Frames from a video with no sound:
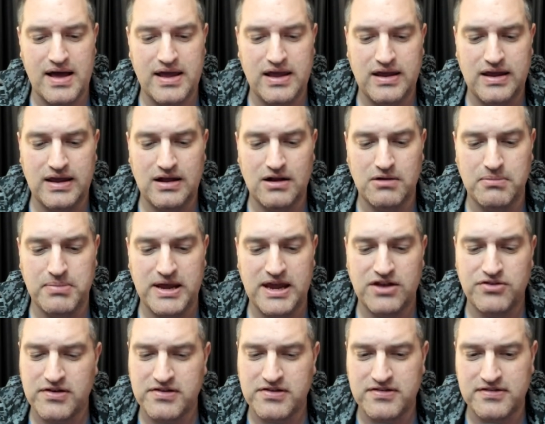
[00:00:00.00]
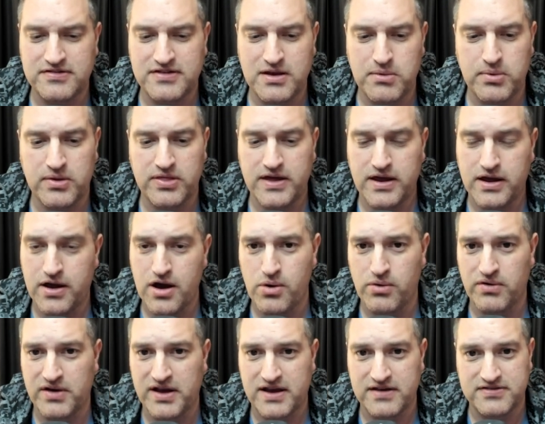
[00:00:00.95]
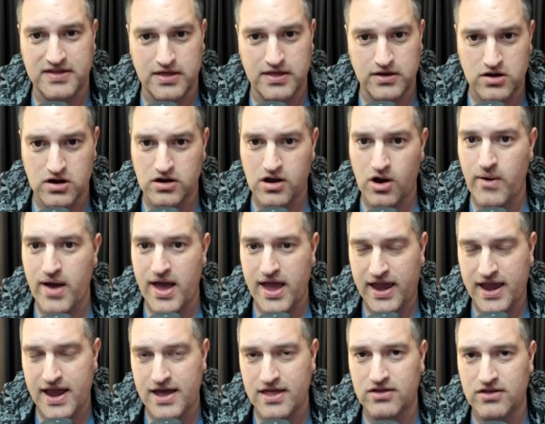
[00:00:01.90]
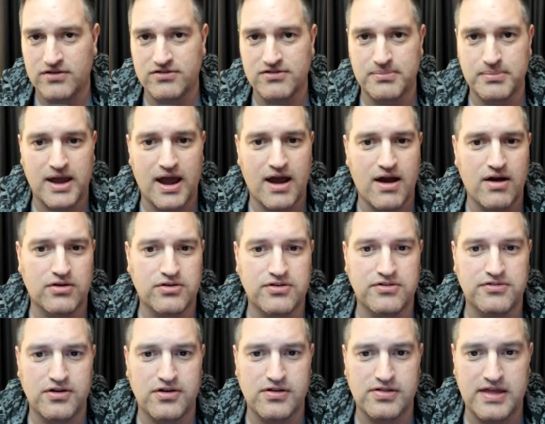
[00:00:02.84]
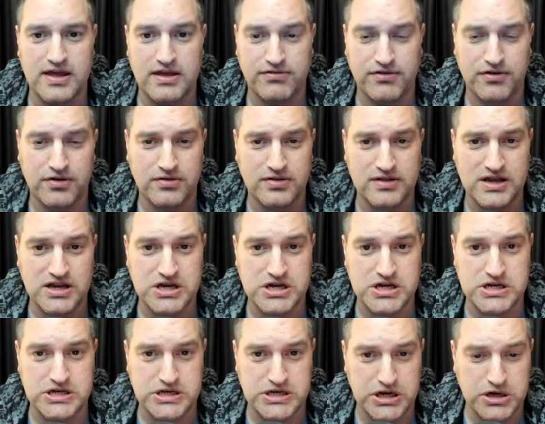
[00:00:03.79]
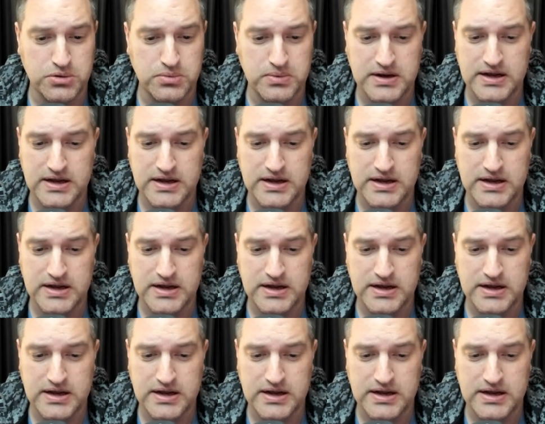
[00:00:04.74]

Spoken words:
It'll be interesting to see where they go. Like I said, they could go Egghead. There's some characters there they certainly can do.